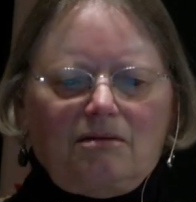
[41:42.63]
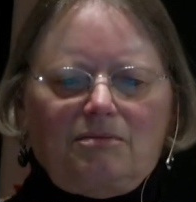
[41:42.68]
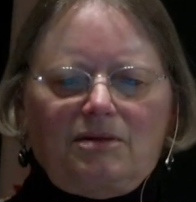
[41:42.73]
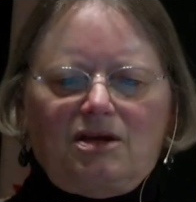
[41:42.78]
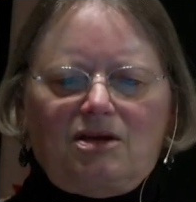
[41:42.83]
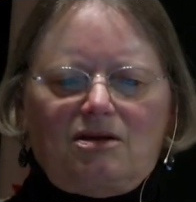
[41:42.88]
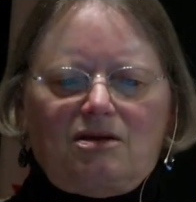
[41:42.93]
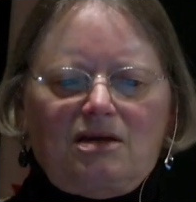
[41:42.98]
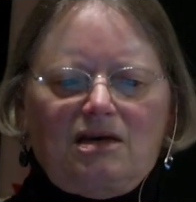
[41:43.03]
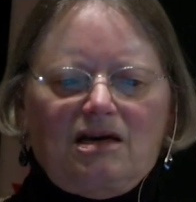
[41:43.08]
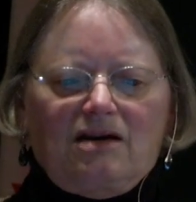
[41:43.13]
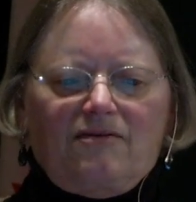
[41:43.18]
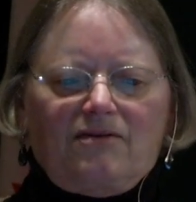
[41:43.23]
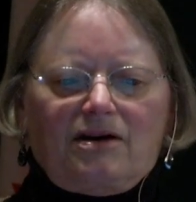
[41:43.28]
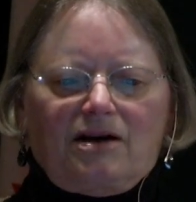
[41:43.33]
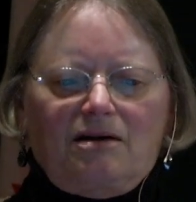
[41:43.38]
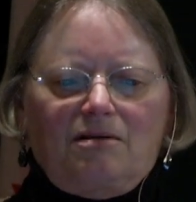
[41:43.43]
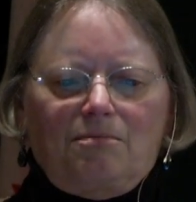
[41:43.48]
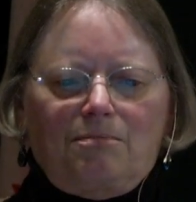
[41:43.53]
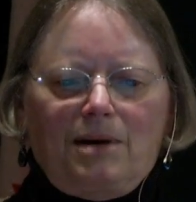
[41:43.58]
see, I've
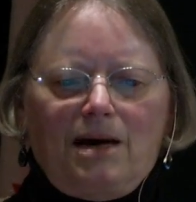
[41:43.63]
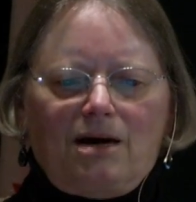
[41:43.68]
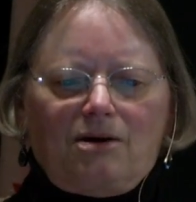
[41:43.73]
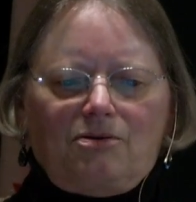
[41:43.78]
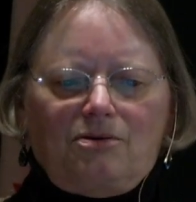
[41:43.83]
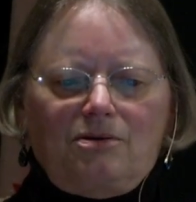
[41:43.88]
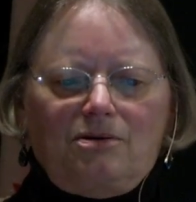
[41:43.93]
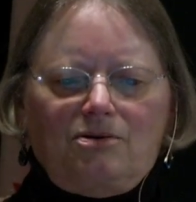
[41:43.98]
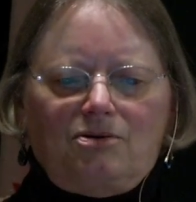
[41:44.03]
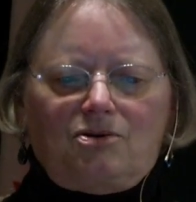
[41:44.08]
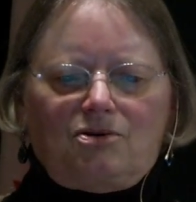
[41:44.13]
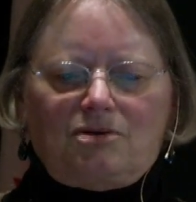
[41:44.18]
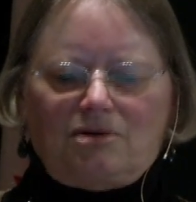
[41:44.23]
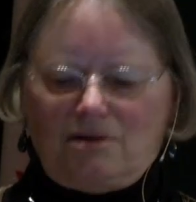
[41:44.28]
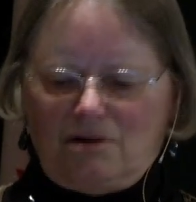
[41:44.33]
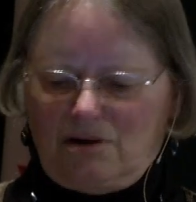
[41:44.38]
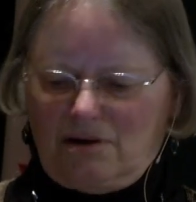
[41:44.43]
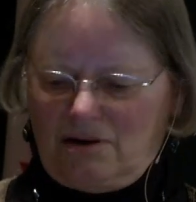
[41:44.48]
gotten backwards.